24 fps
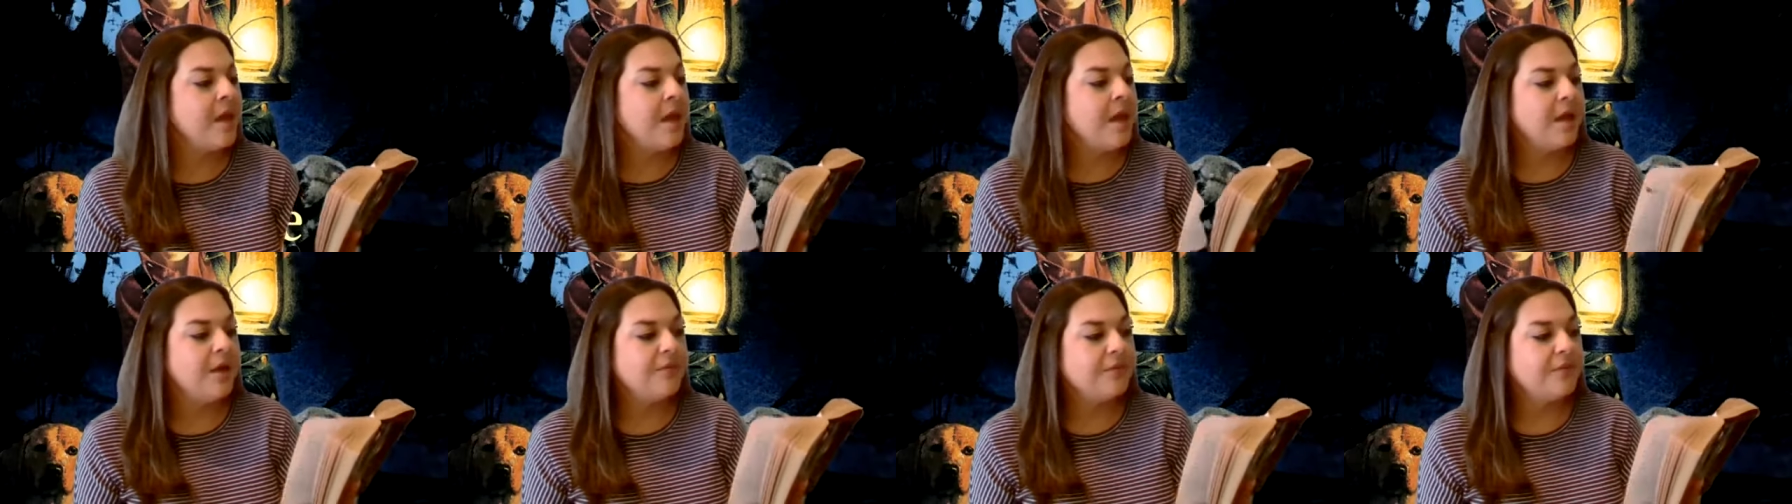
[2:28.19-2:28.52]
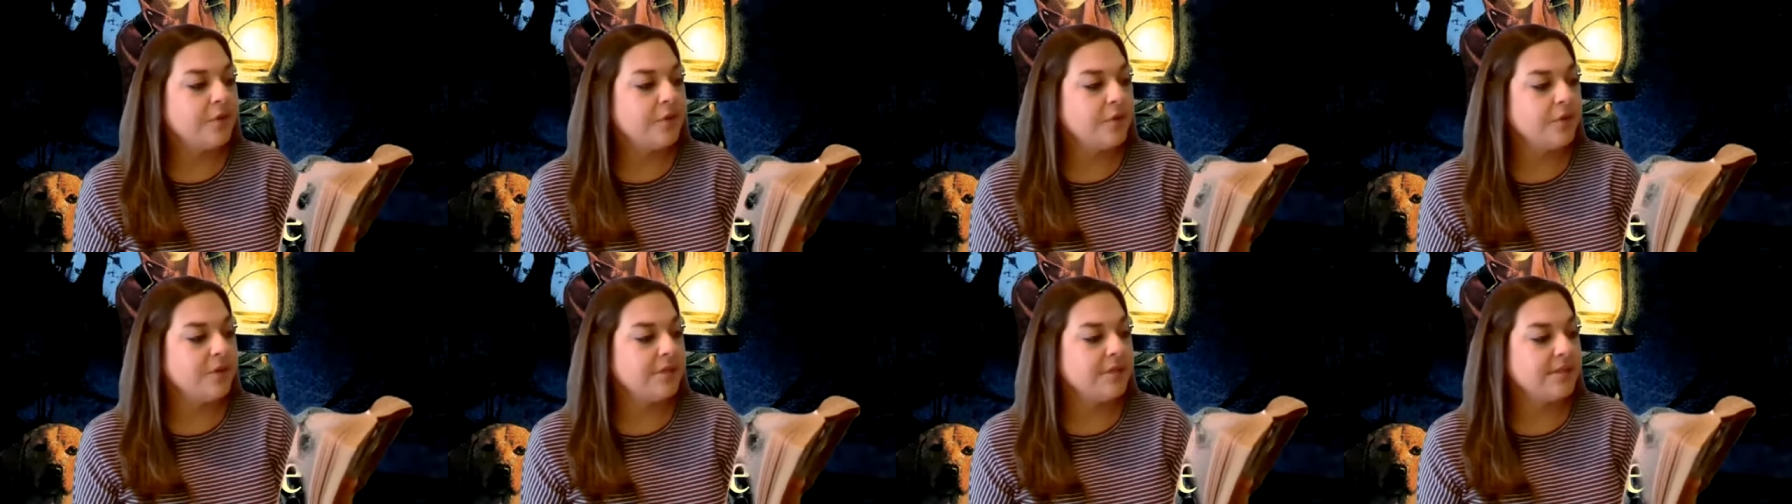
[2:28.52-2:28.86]
Of
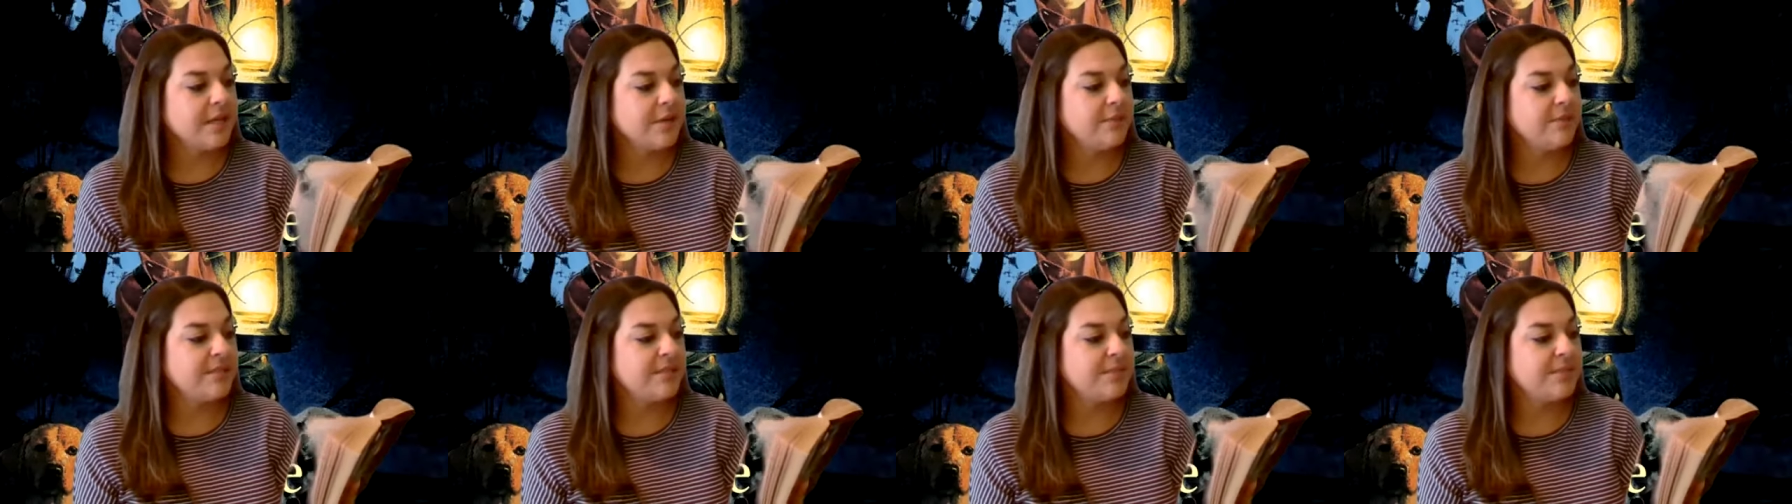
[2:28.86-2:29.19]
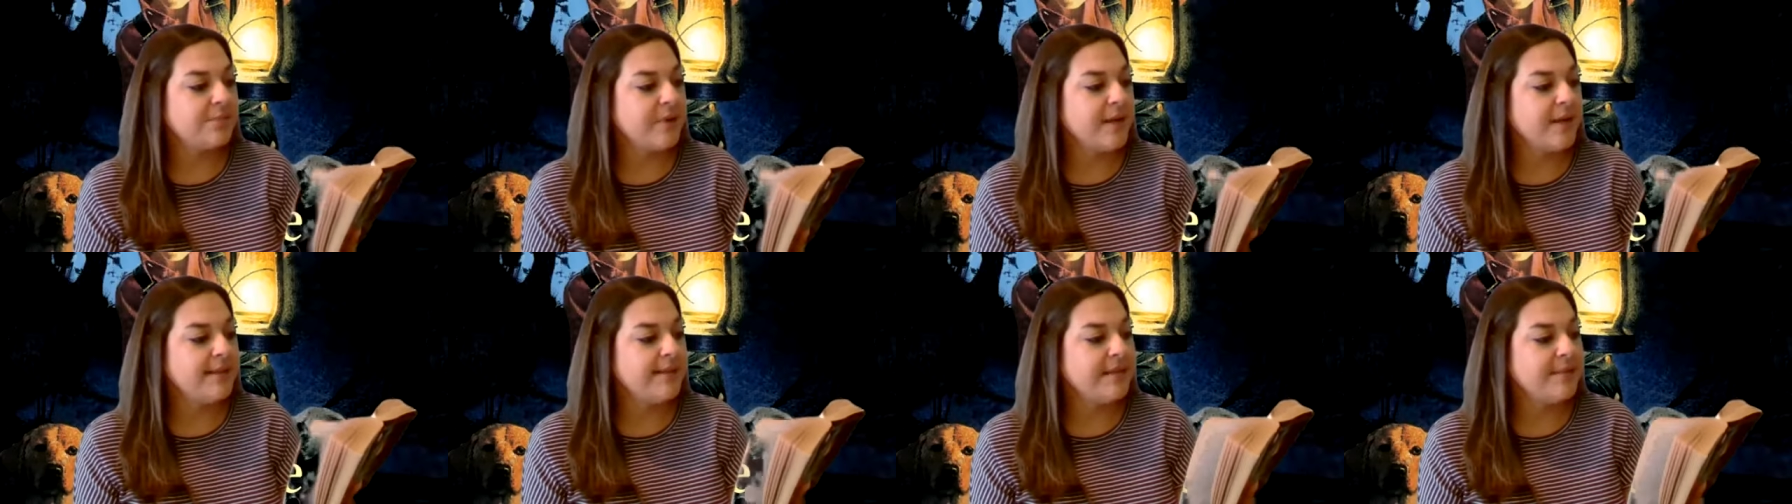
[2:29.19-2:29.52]
course, I would
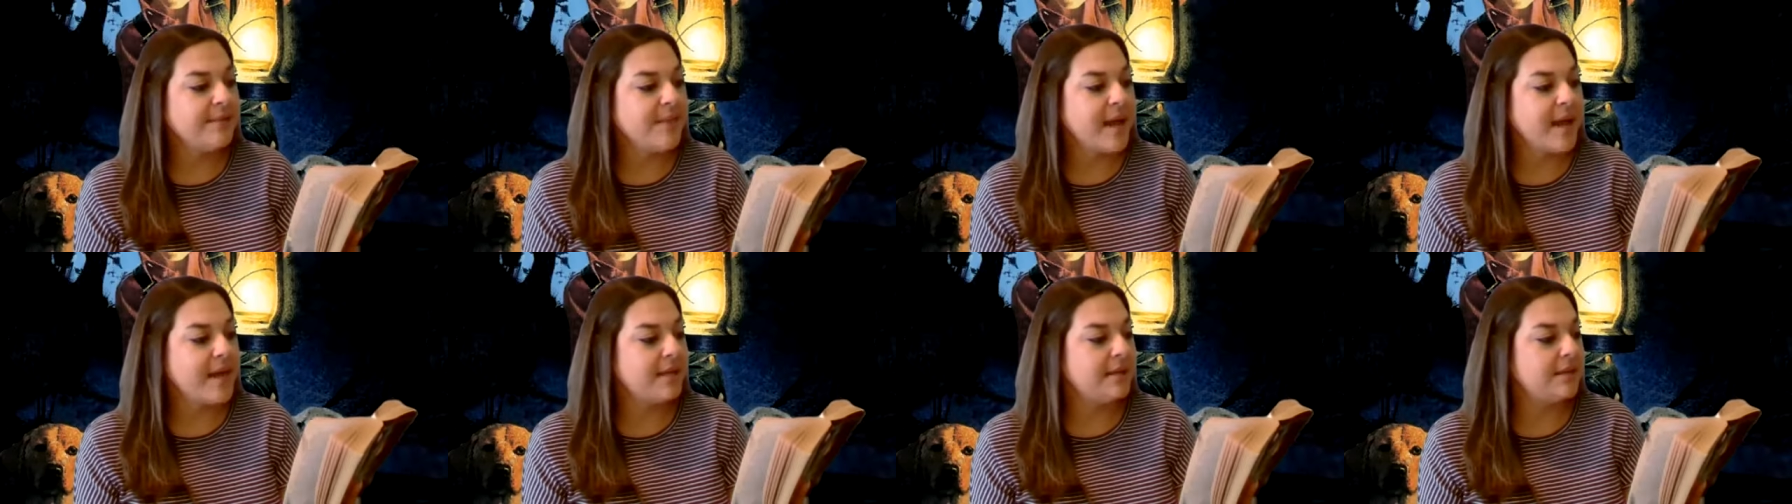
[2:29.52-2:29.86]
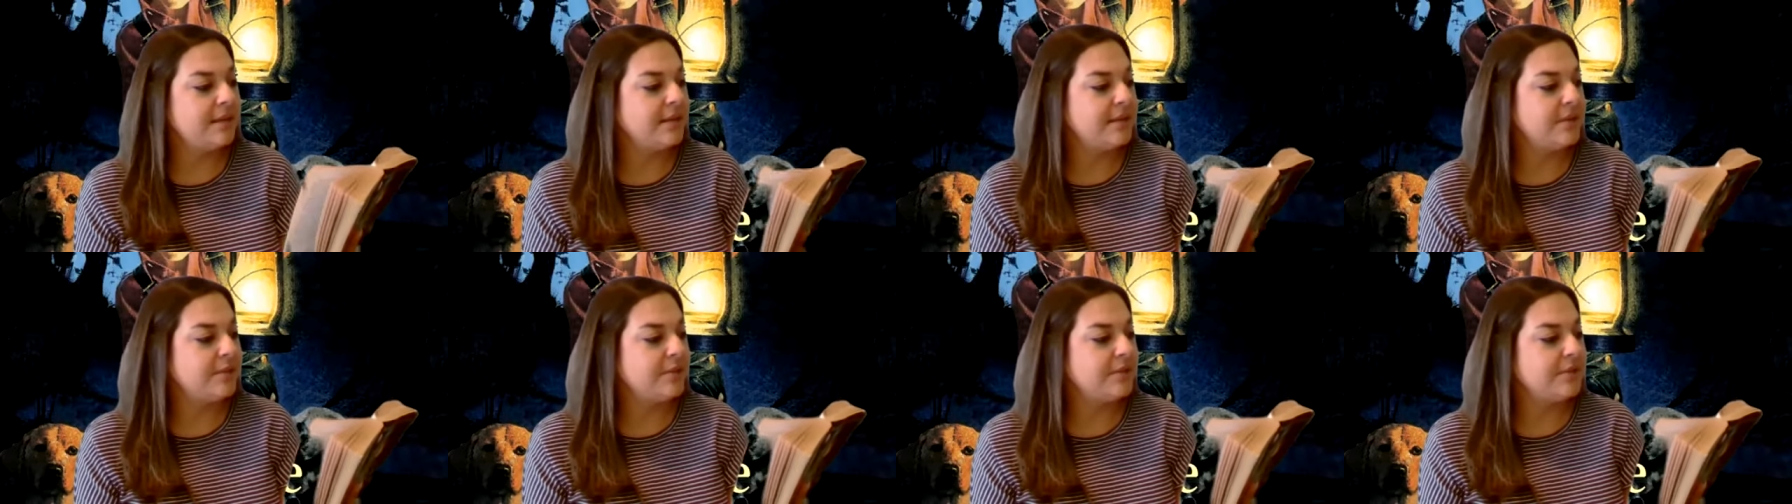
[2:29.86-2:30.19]
spread them out a
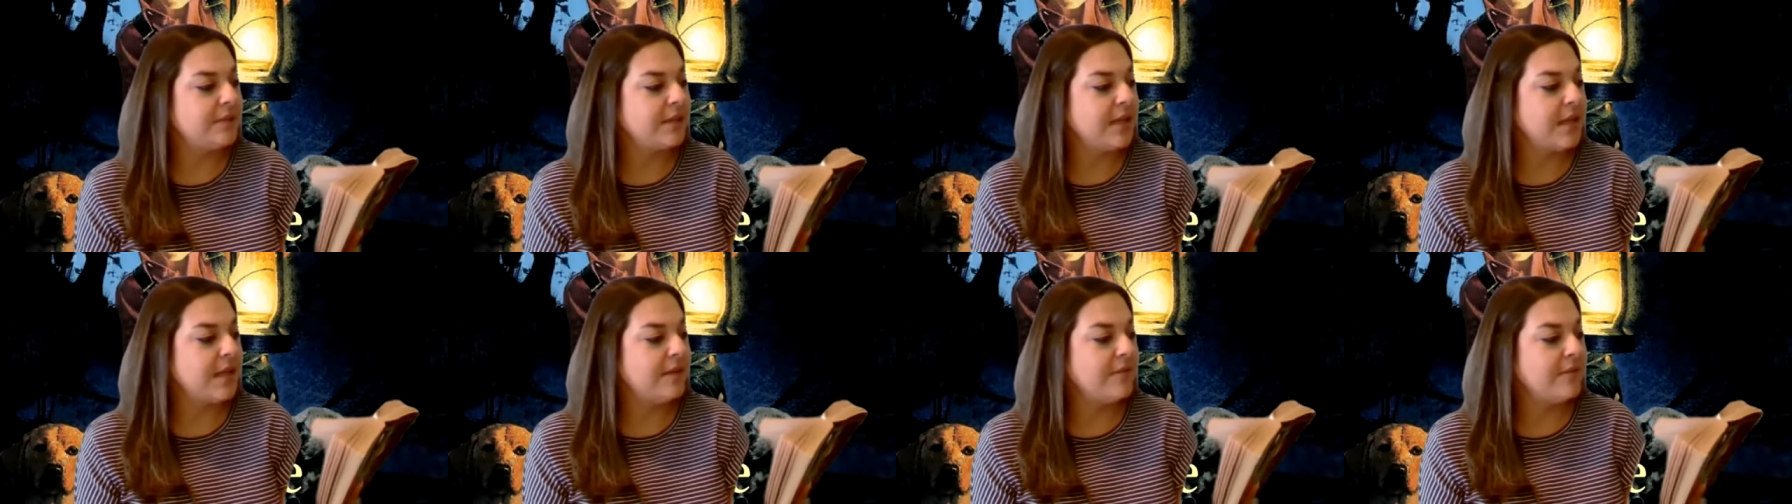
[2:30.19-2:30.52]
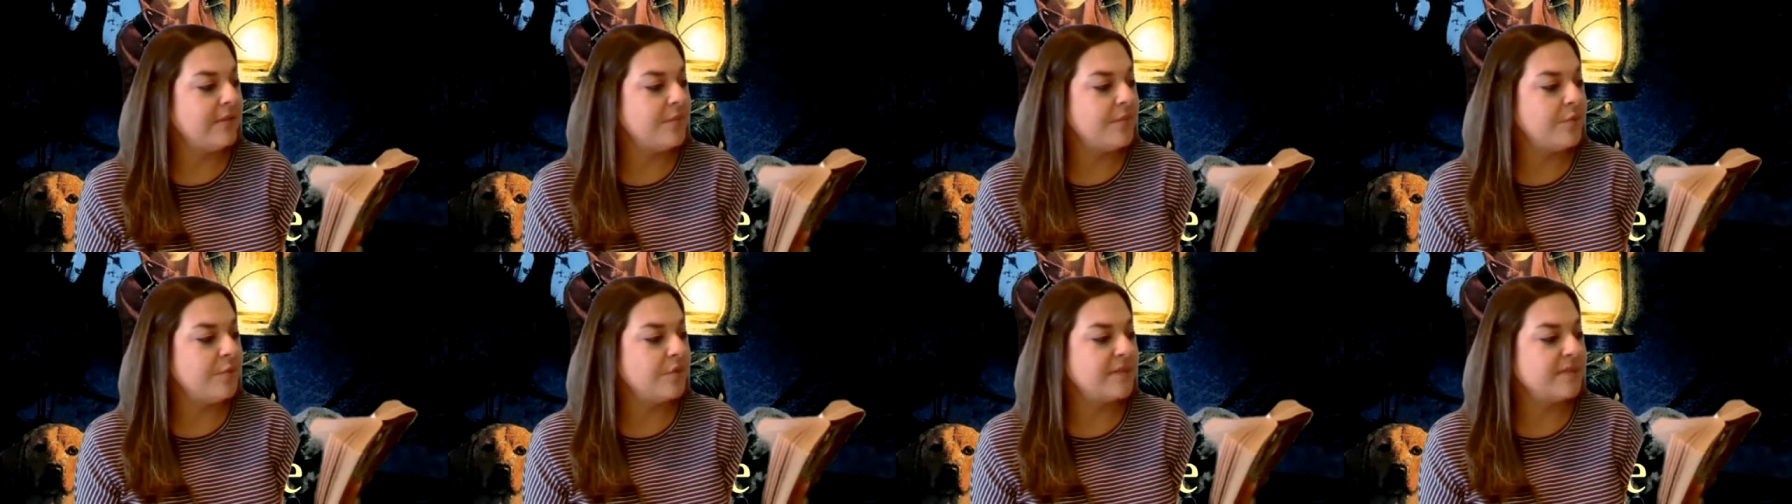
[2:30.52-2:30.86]
little to cover
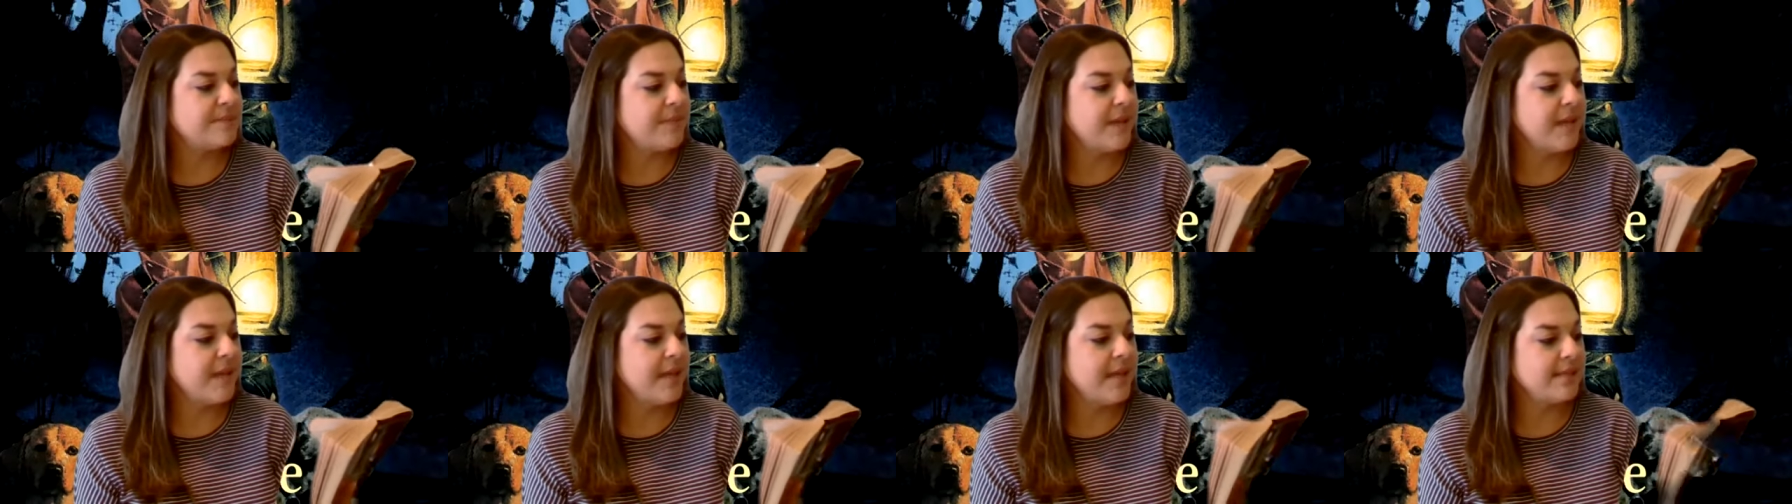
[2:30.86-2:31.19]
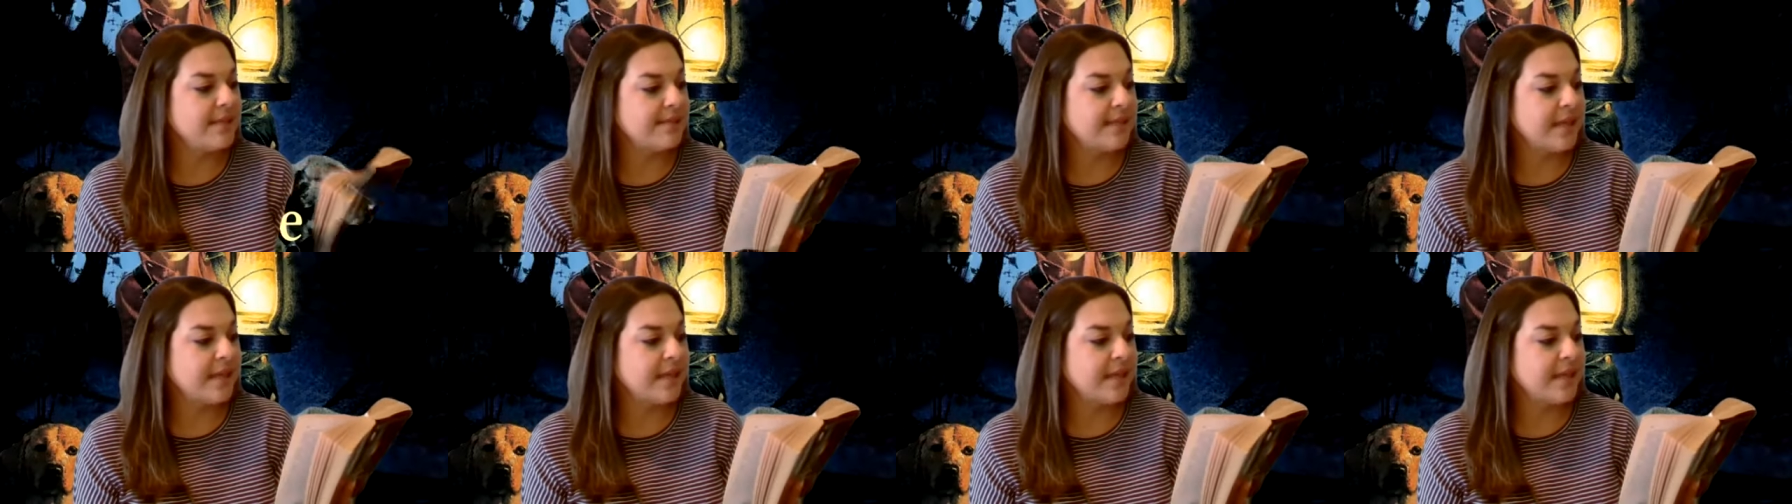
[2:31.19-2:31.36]
more space.